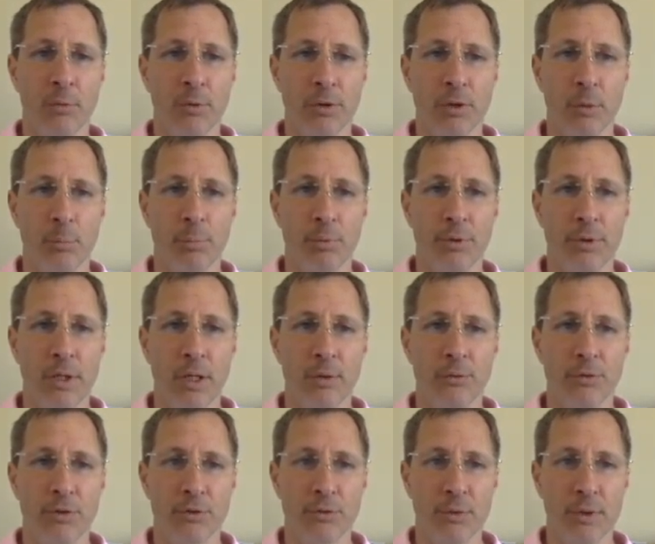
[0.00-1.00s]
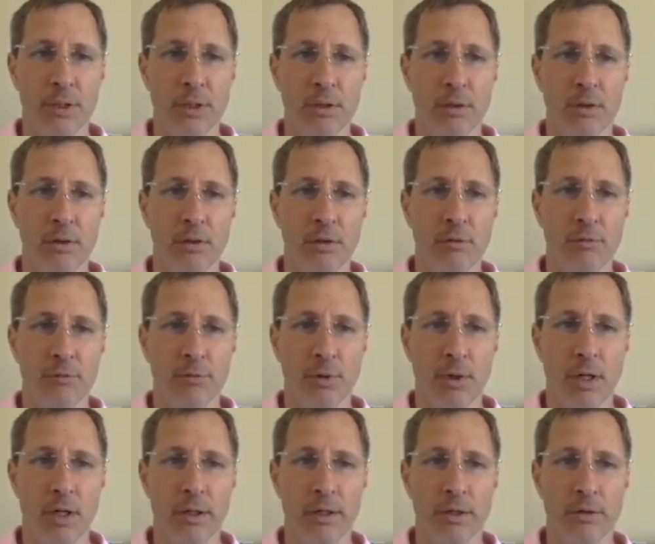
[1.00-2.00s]
Now we're going to print out the tree.
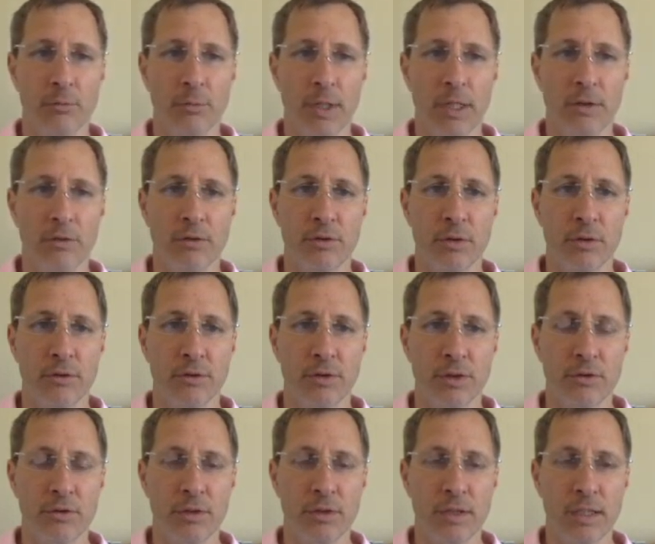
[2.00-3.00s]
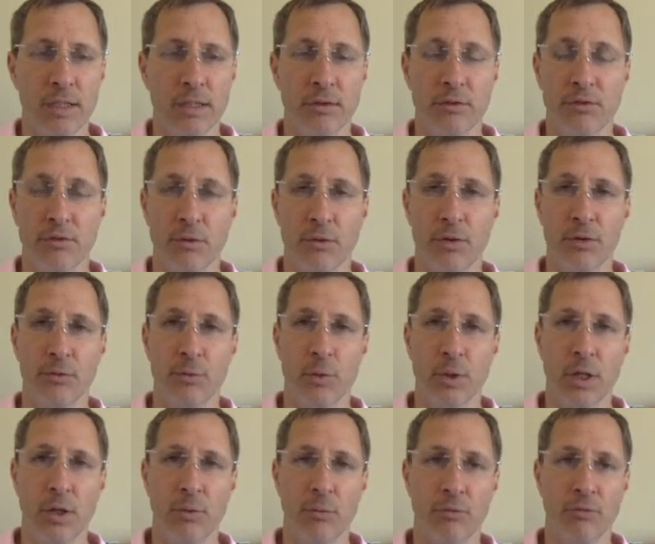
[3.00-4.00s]
For I in range 16, so
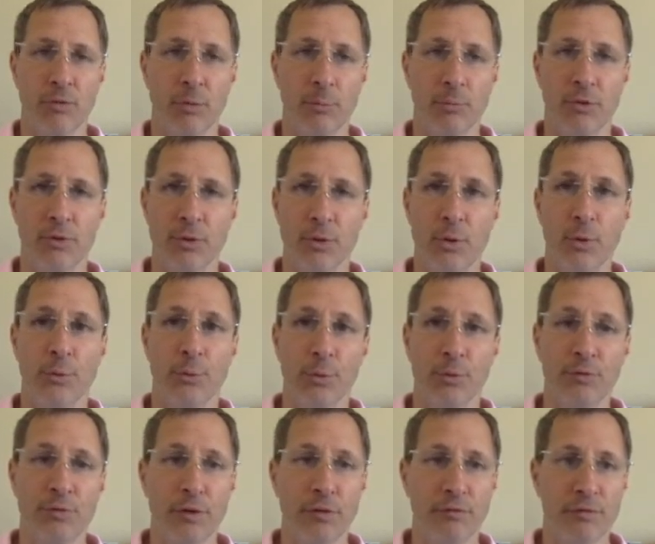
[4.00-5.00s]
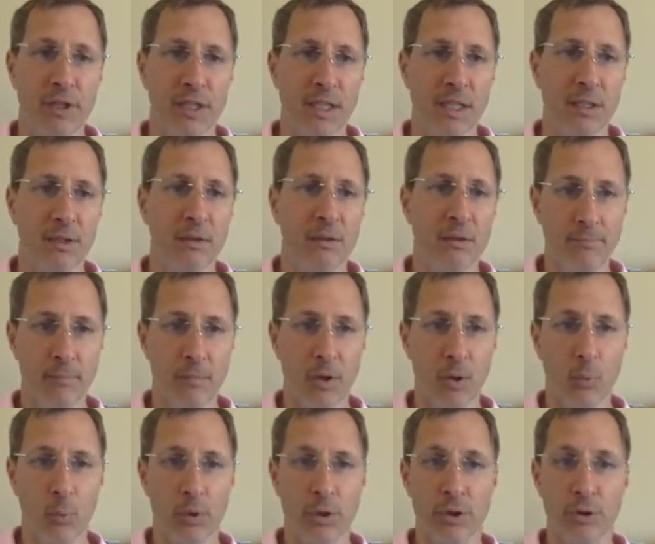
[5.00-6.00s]
this will count from 0 through 15,
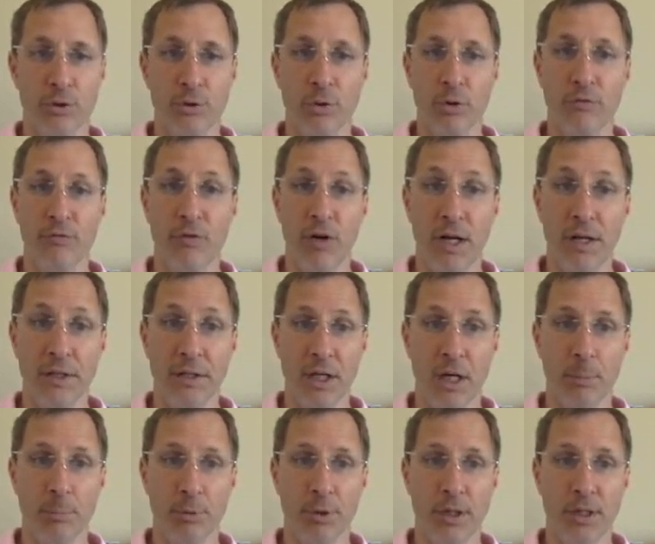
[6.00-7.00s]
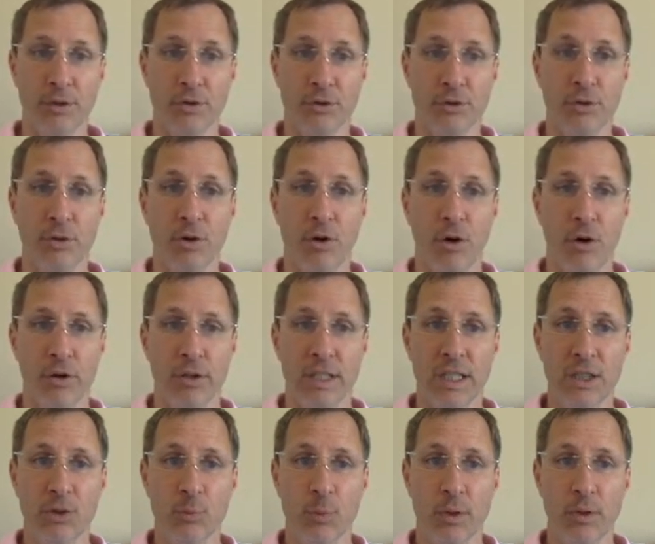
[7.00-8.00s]
we're going to do a find operation
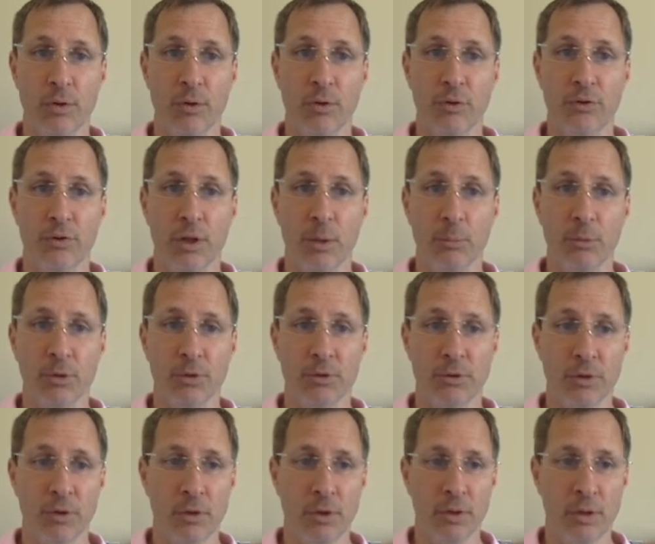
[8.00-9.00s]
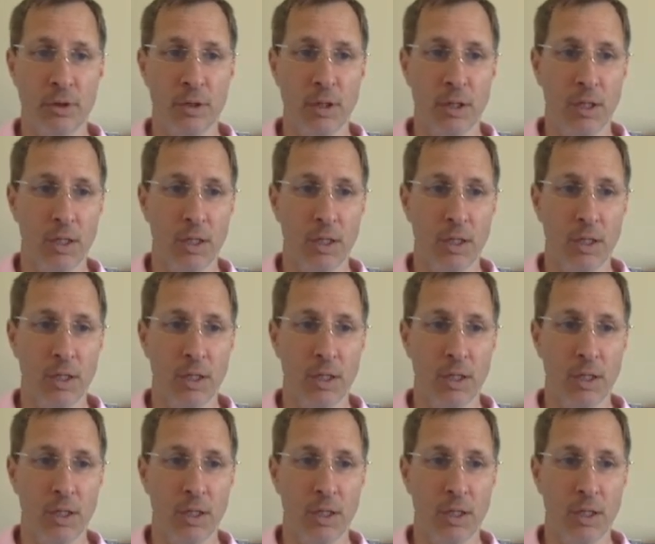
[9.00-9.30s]
on each one of those numbers.